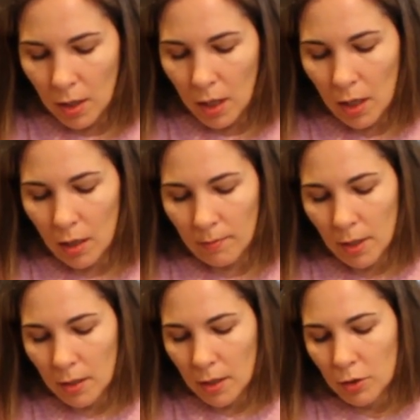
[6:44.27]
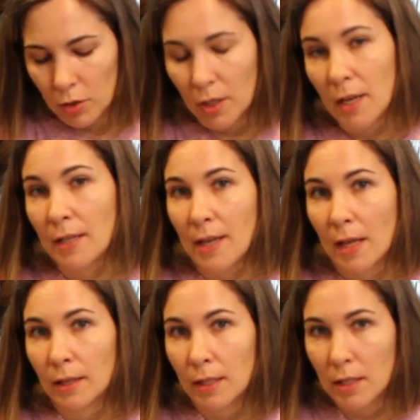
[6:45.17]
It usually takes
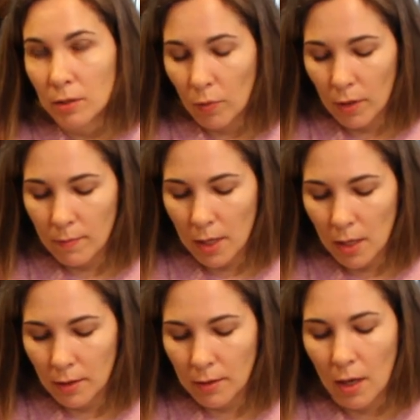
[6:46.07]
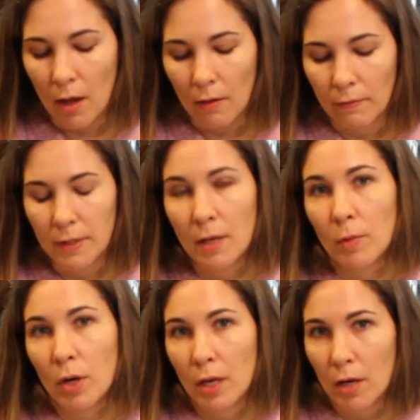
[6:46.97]
at least 20 minutes of
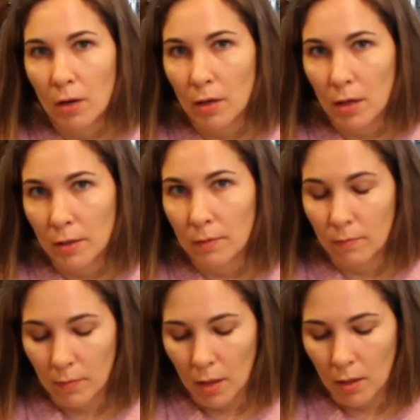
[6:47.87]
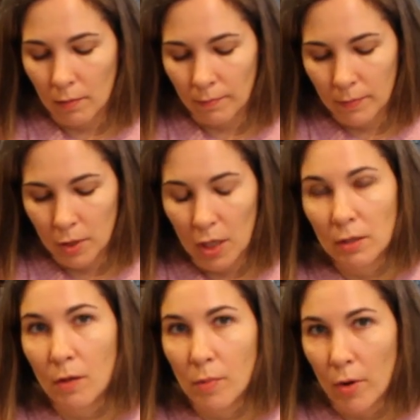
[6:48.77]
simmering or a
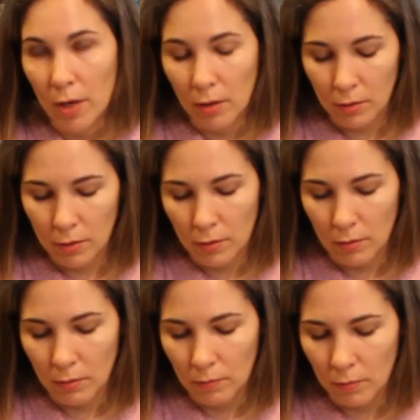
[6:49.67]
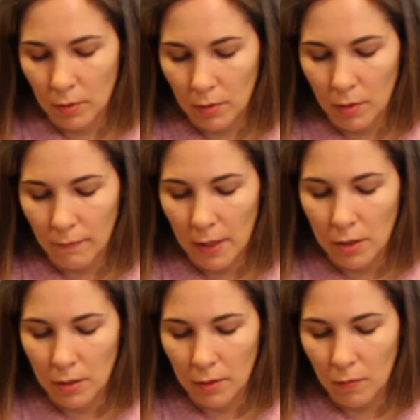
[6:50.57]
gentle boil to cook
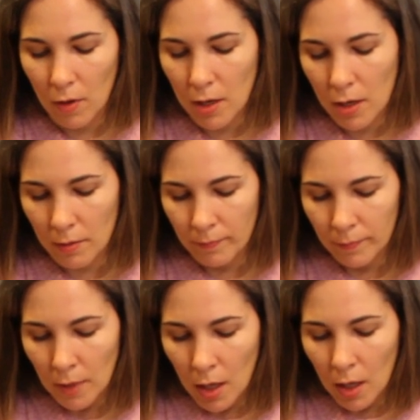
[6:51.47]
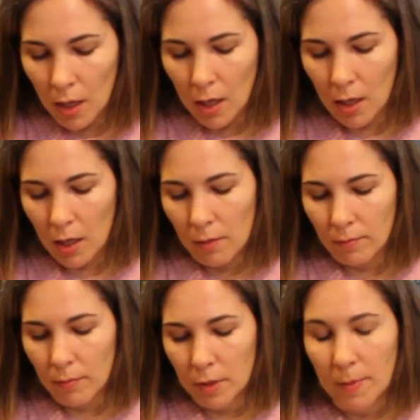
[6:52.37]
veggies in water,
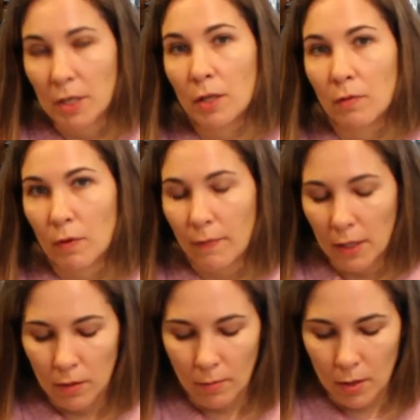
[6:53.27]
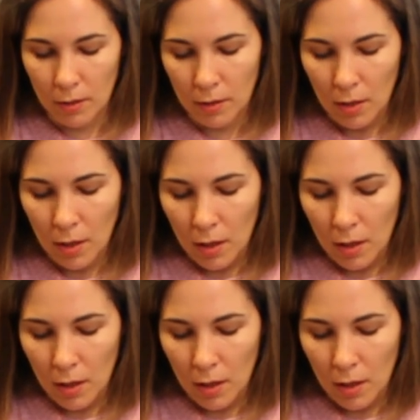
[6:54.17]
especially the root vegetables.